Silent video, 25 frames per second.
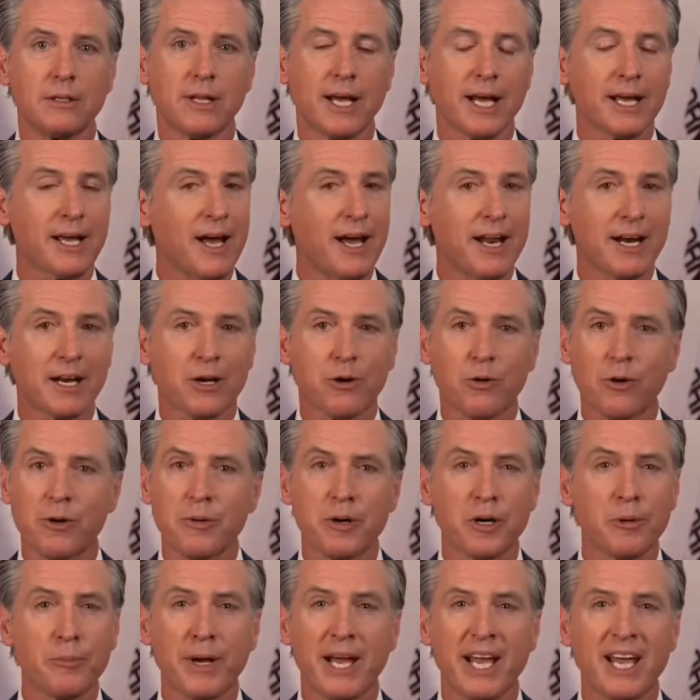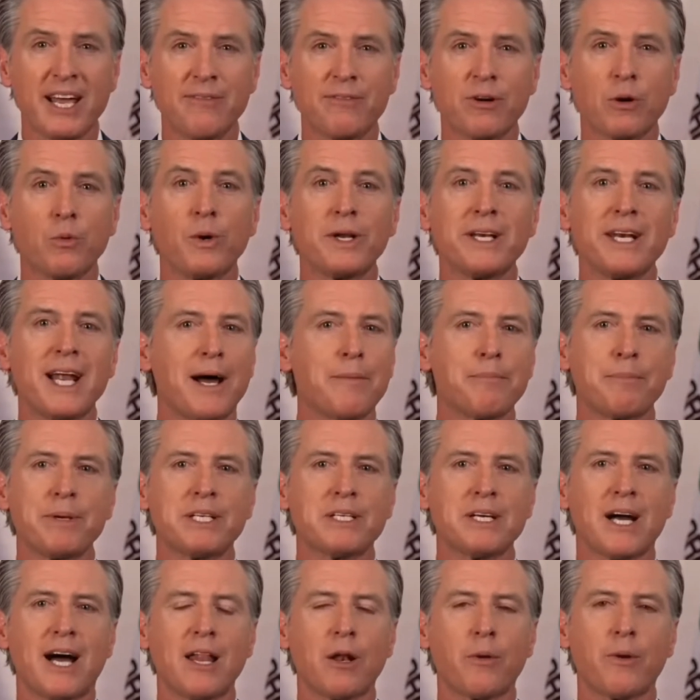That kind of criminal behavior will not be
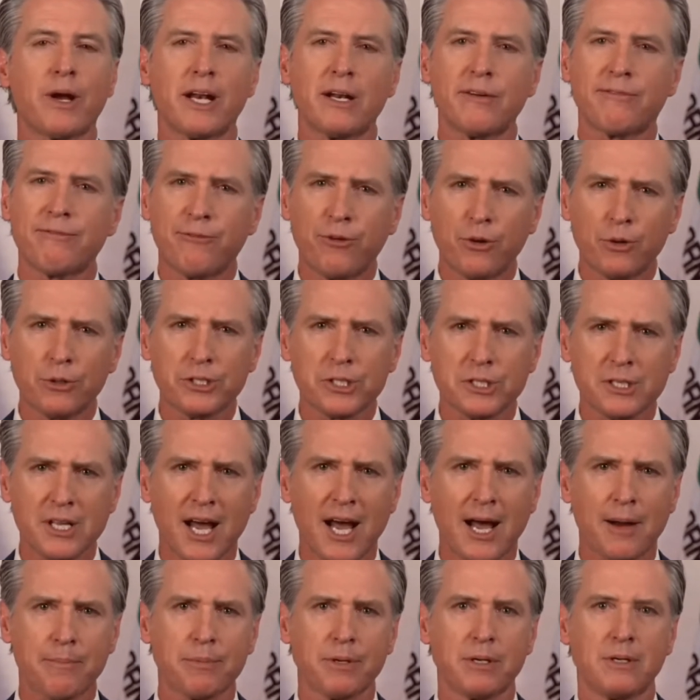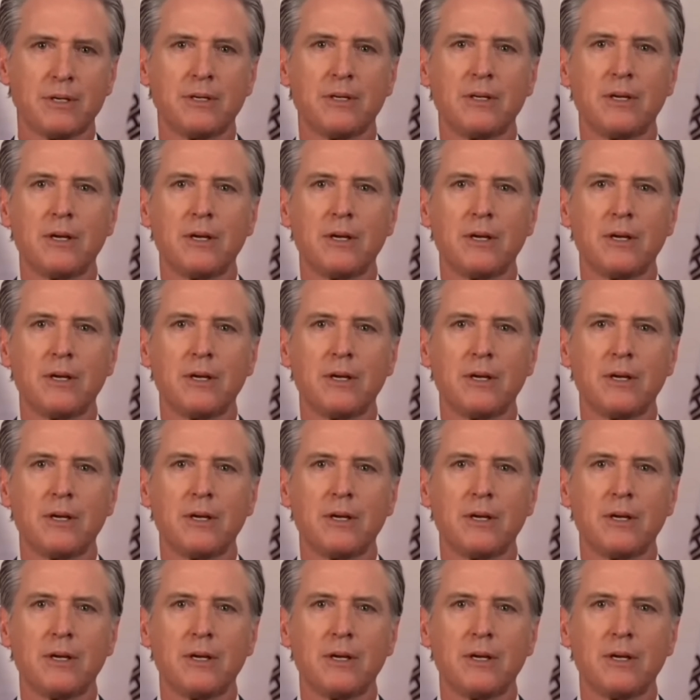tolerated. Full stop.